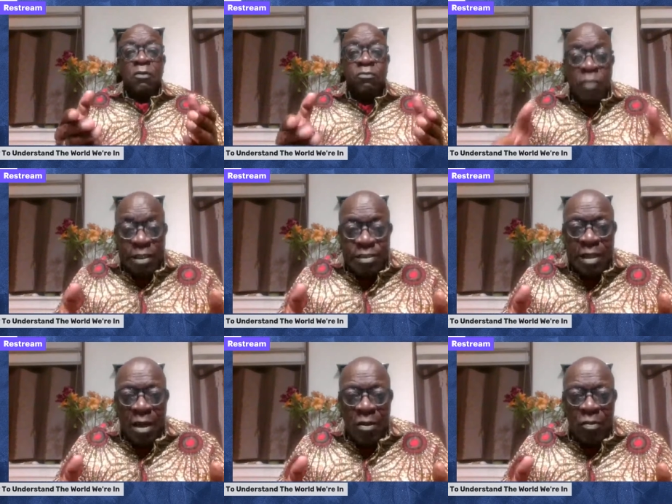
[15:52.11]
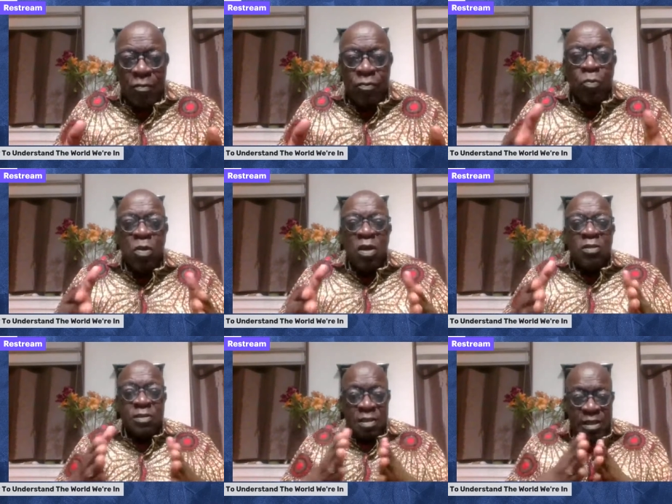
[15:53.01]
Right now, the
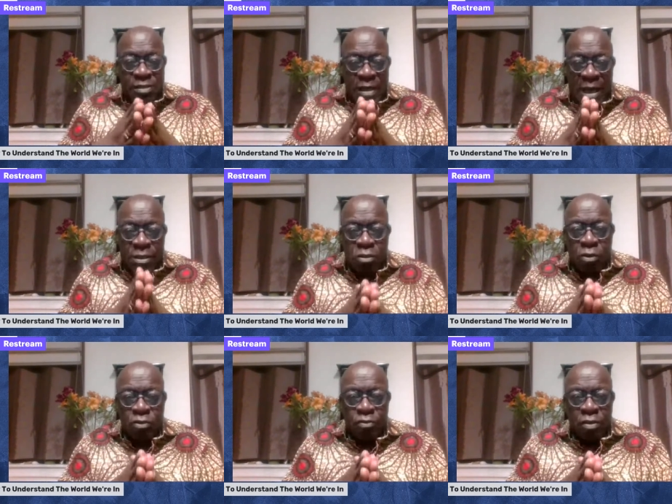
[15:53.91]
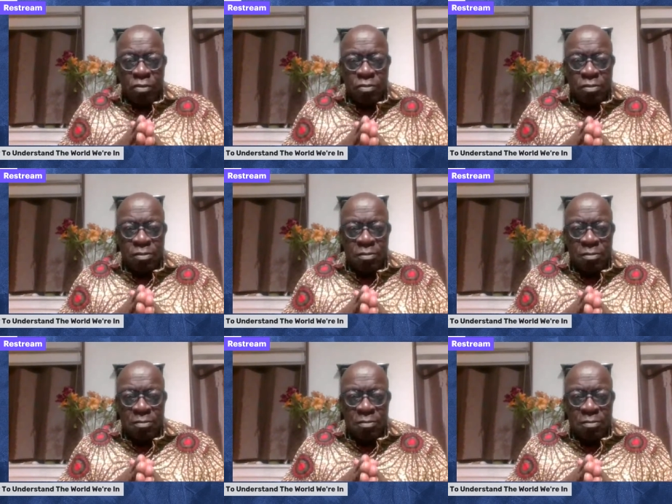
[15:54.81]
world is at a crossroads.